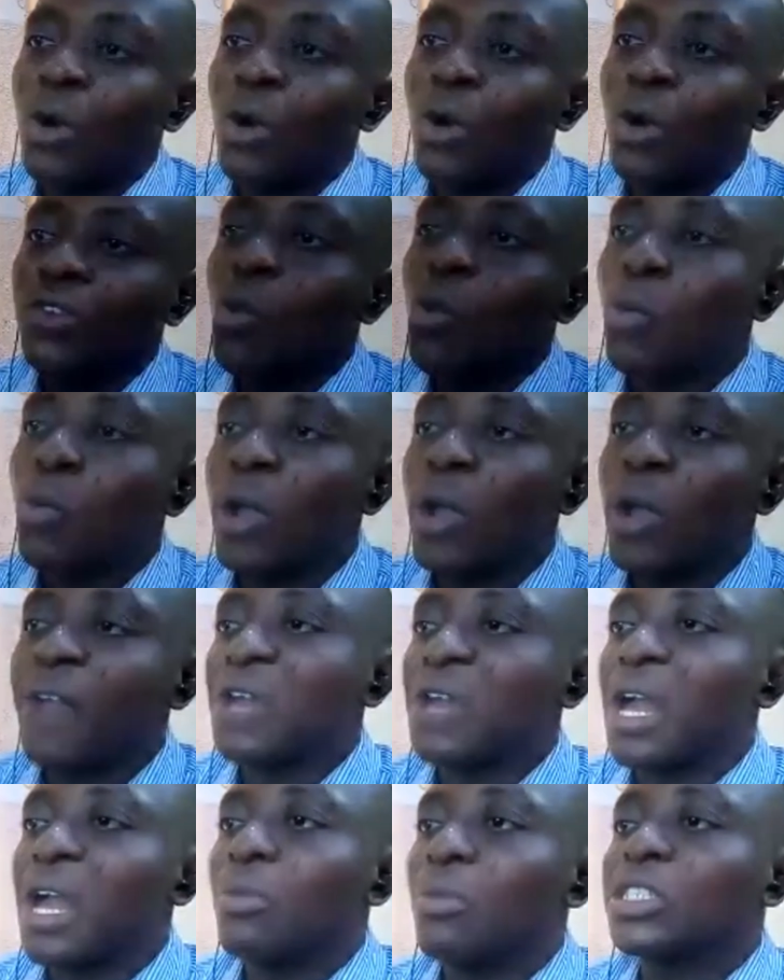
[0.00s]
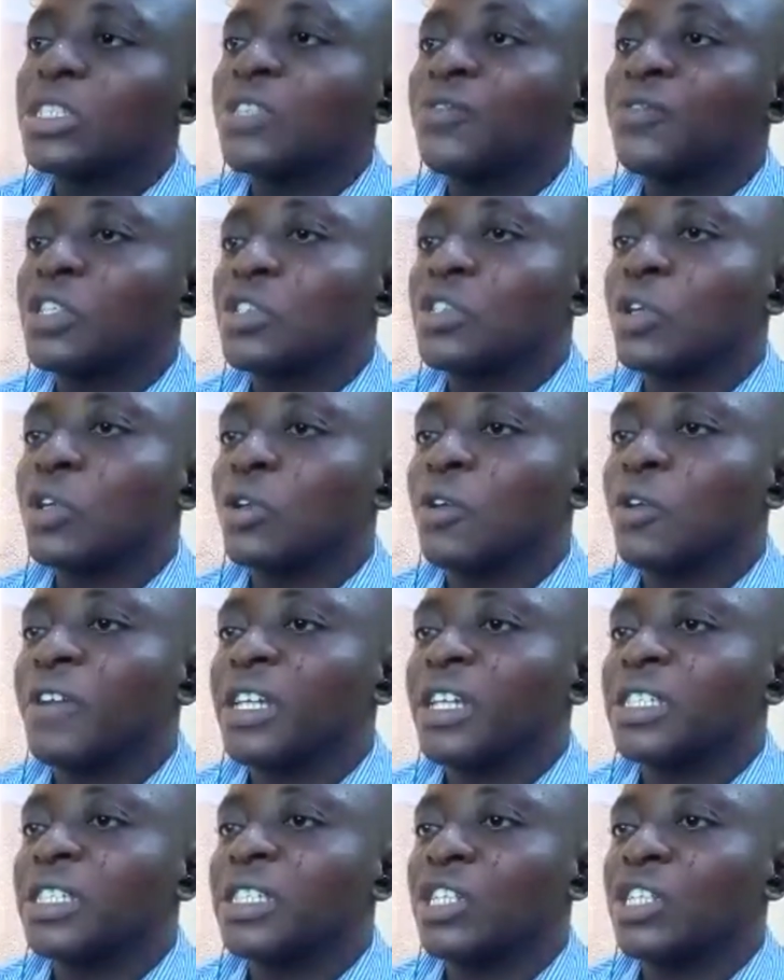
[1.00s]
also welfare and motivation
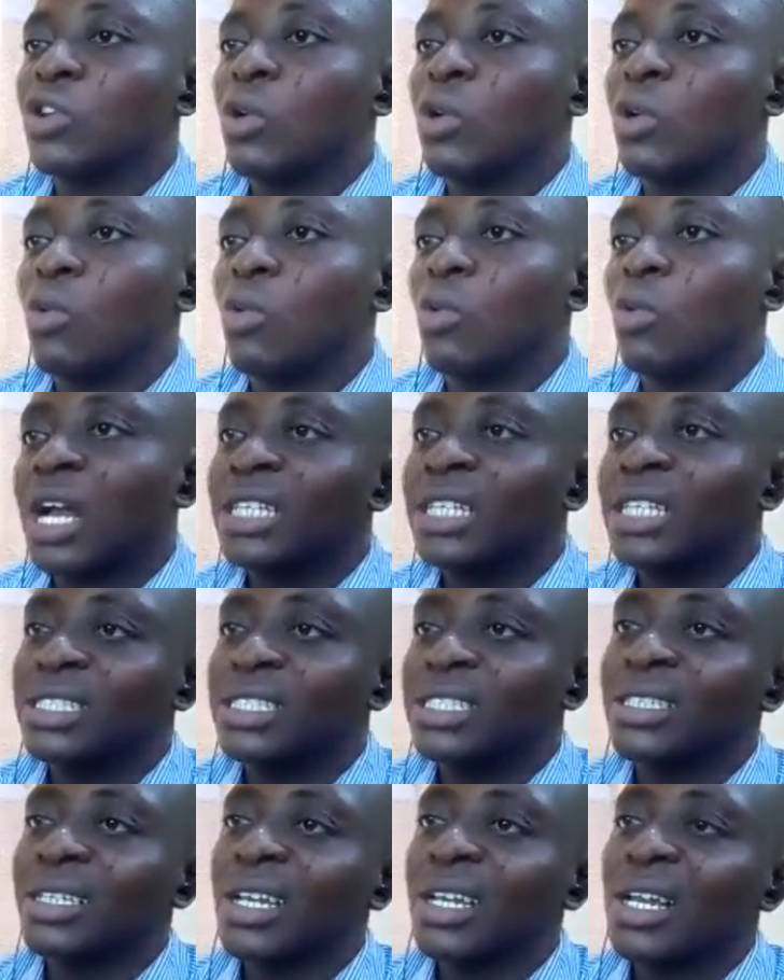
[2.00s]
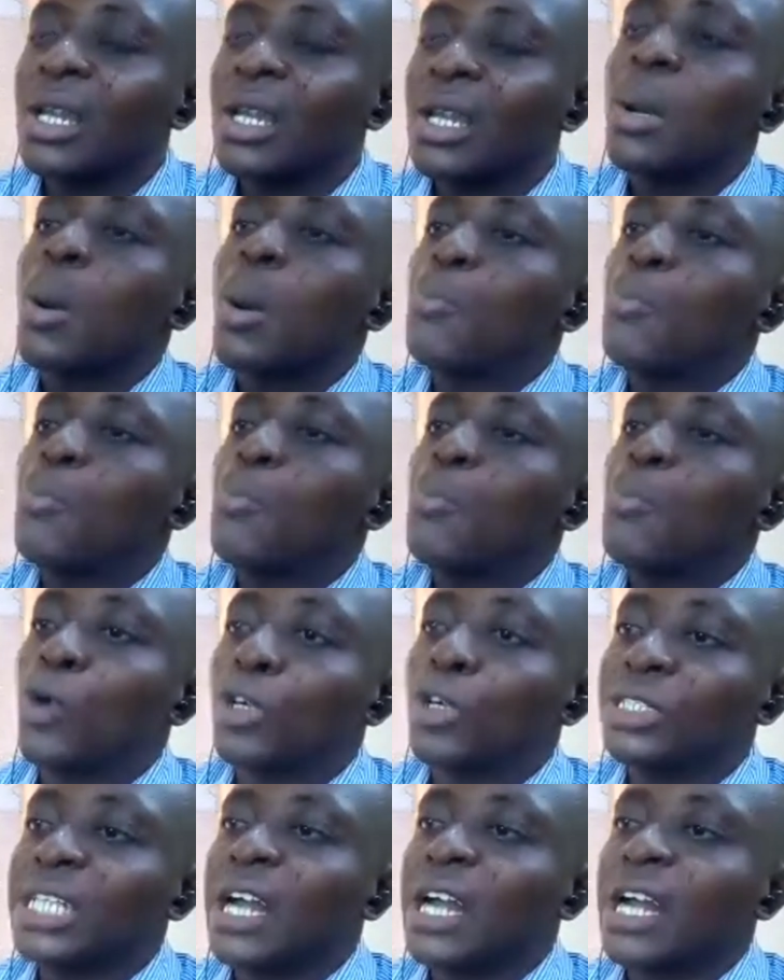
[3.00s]
of extension workers,
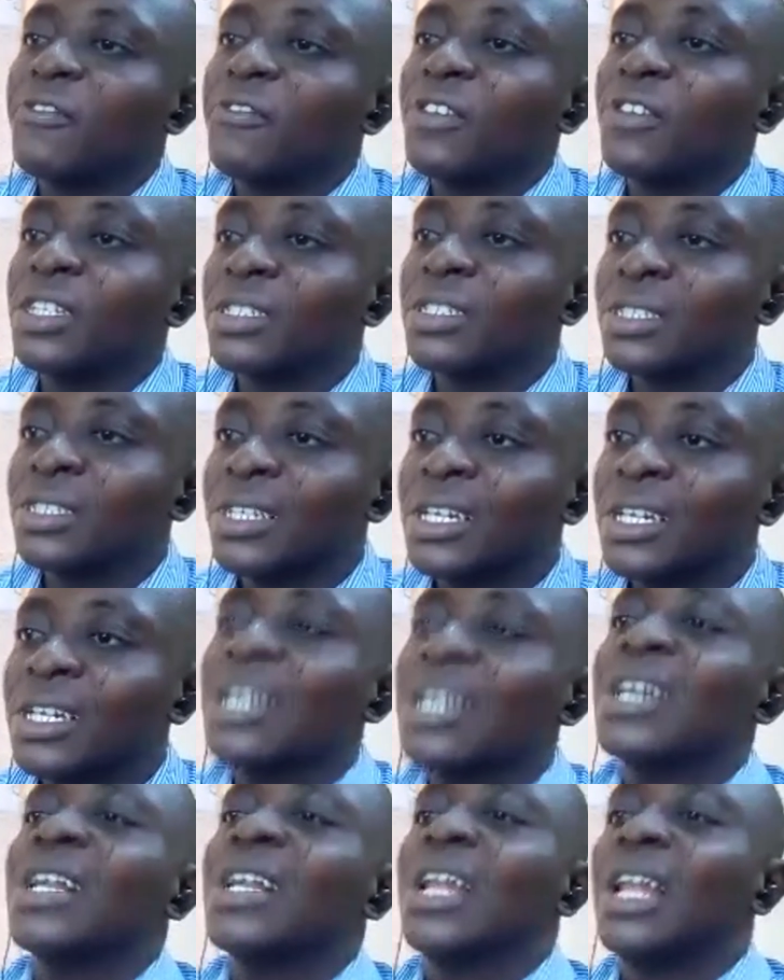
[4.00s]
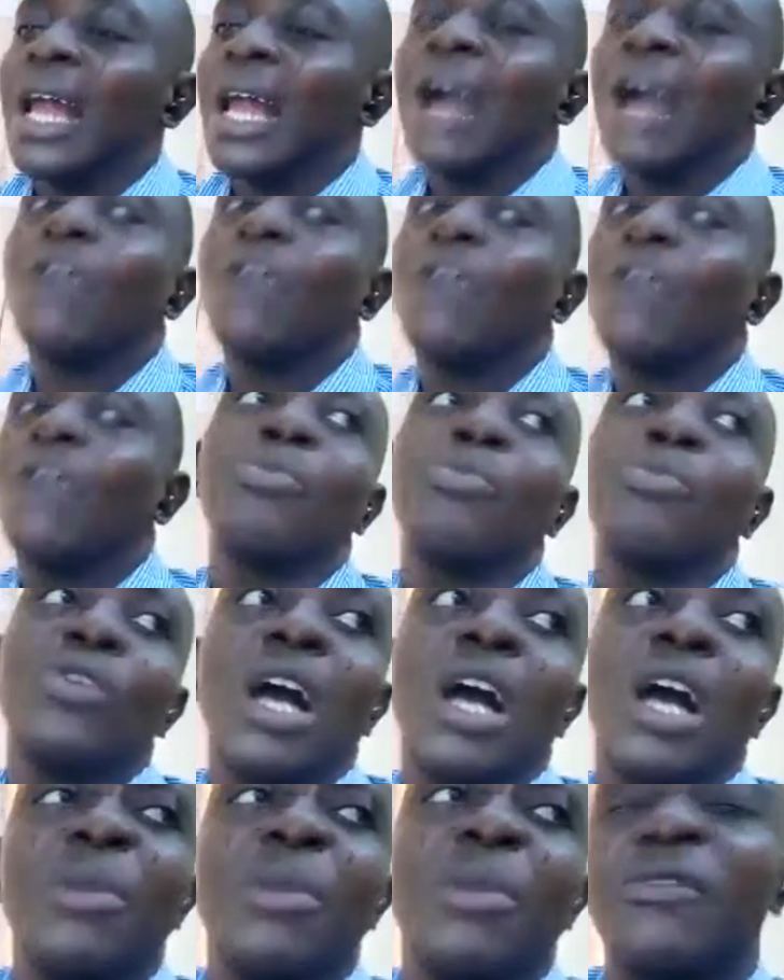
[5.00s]
poor staffing, lack of
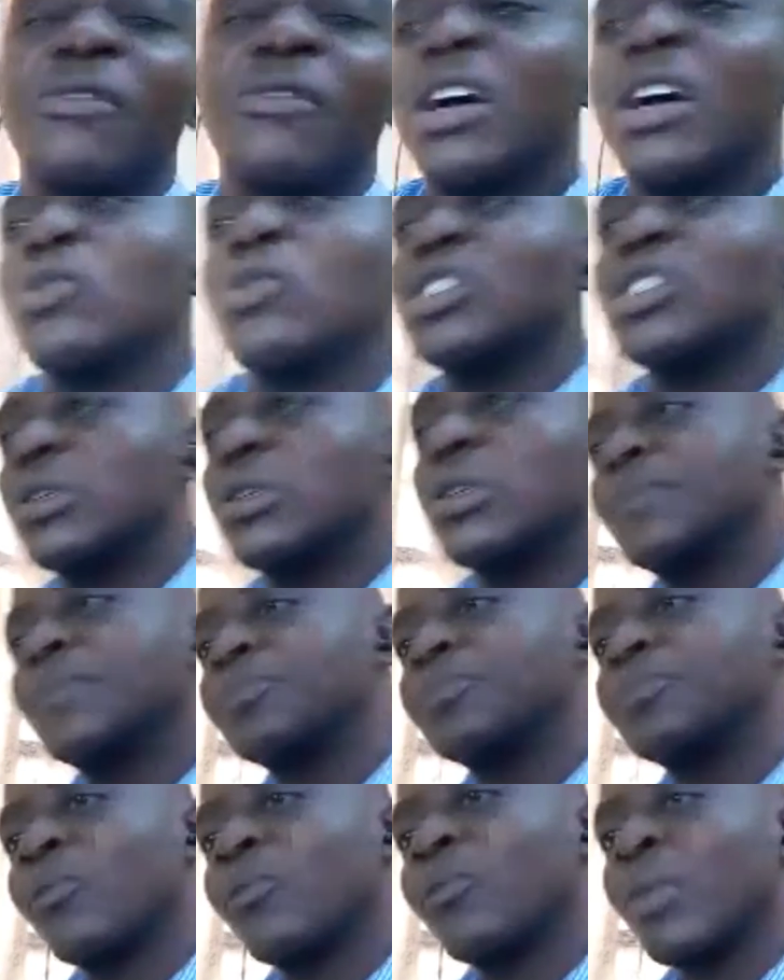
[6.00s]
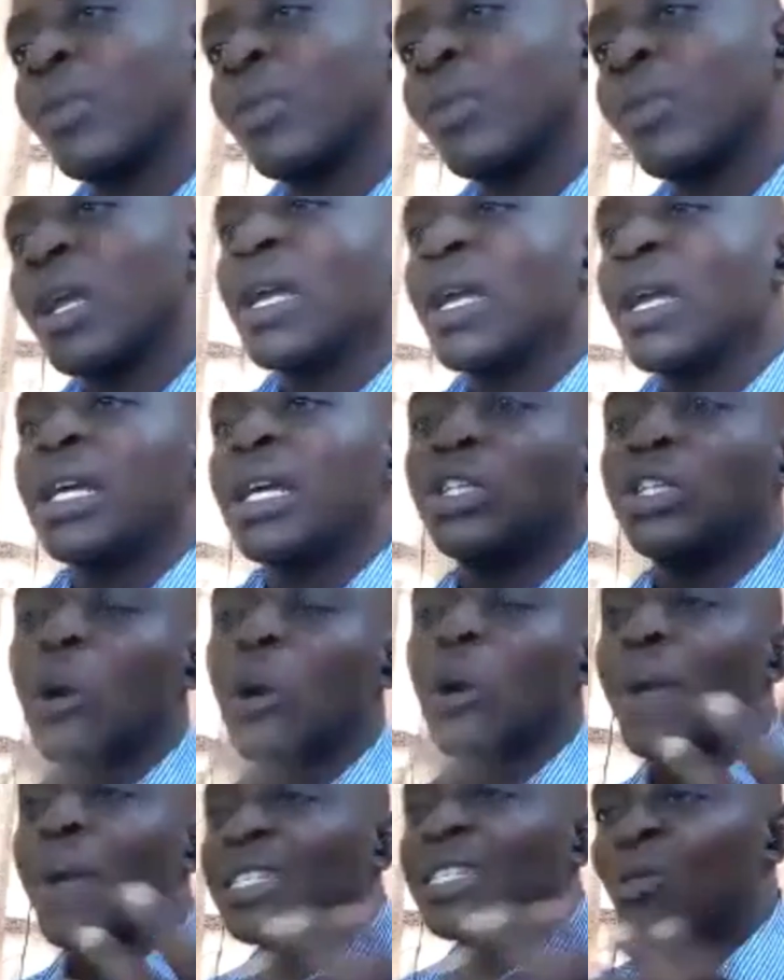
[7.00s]
program evaluation.
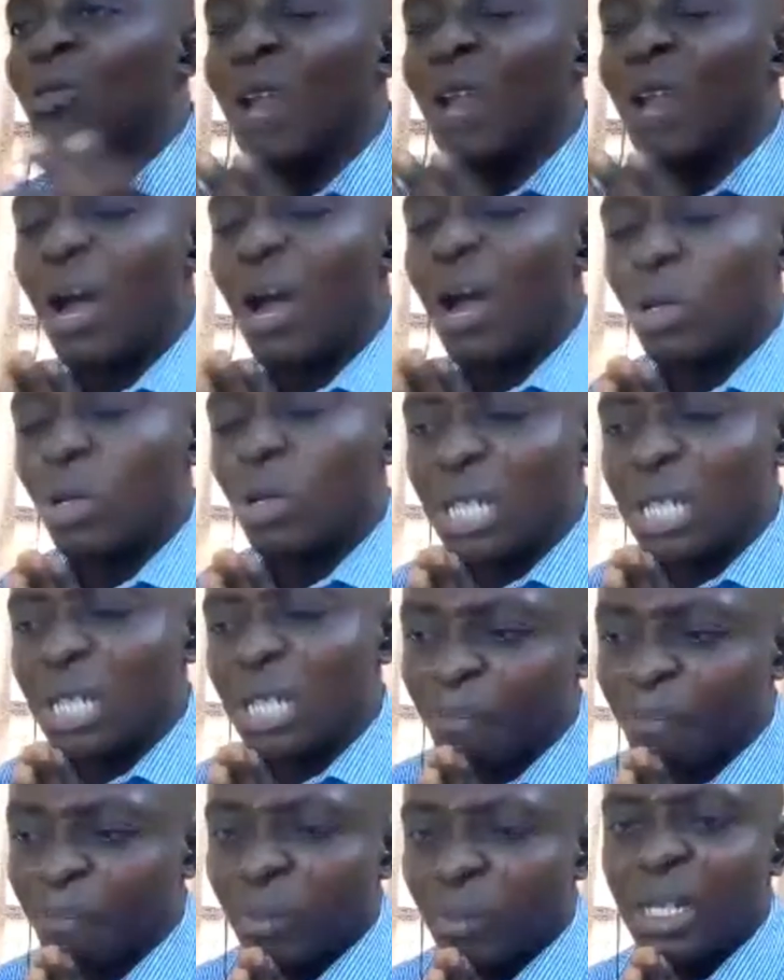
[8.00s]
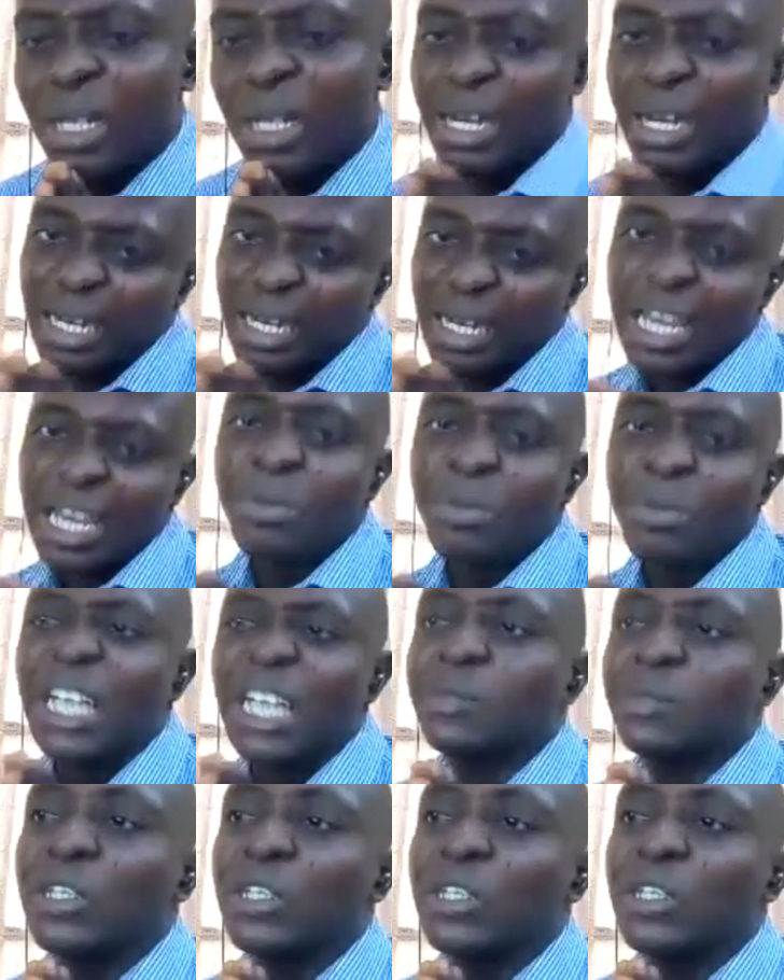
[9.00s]
In no particular order, let
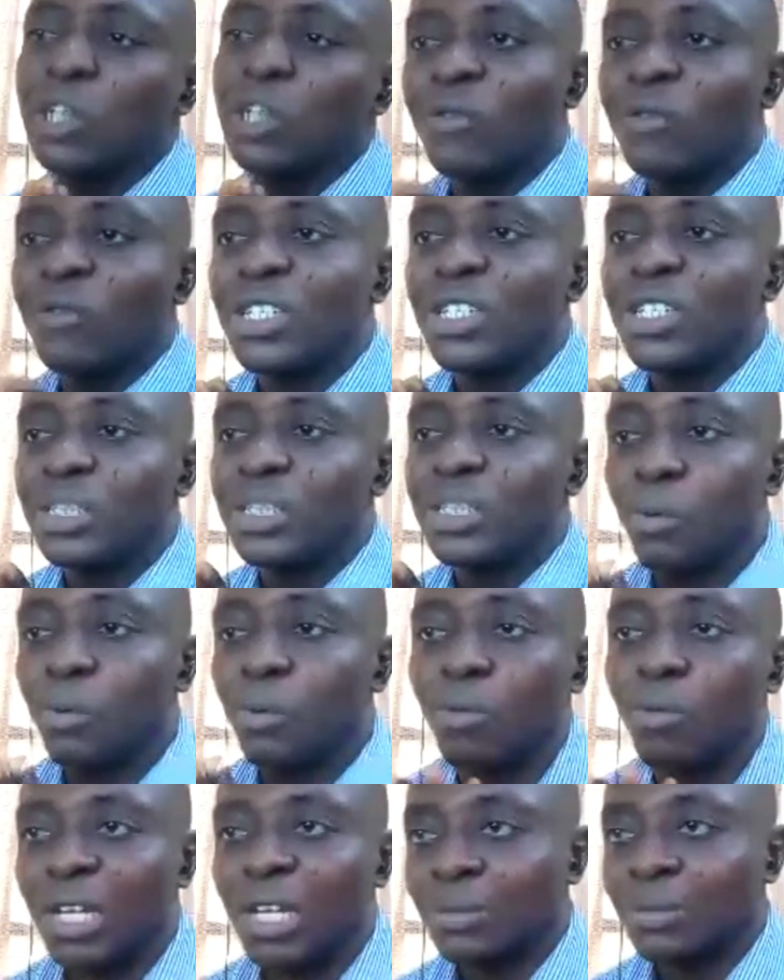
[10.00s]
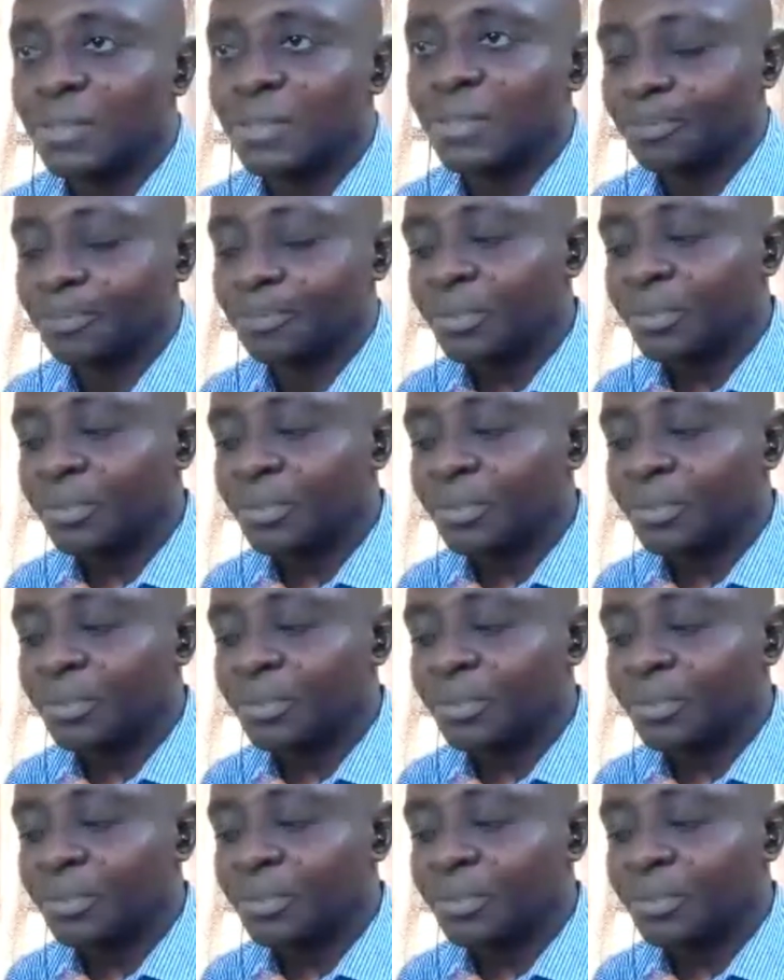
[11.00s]
me explain some of these problems.